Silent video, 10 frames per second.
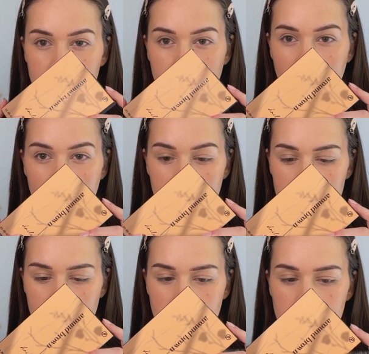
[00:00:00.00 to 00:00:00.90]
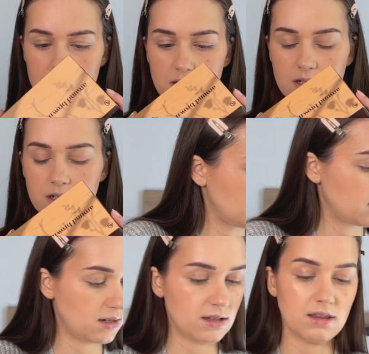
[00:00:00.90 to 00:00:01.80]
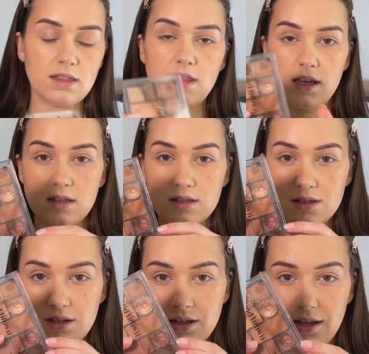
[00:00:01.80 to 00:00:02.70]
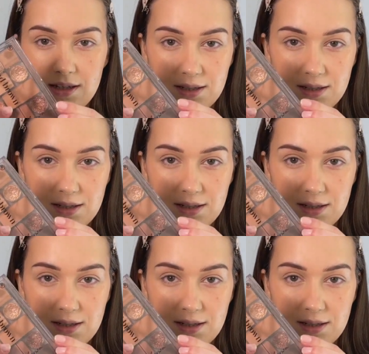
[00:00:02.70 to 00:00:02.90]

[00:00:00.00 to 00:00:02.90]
packaging. This is the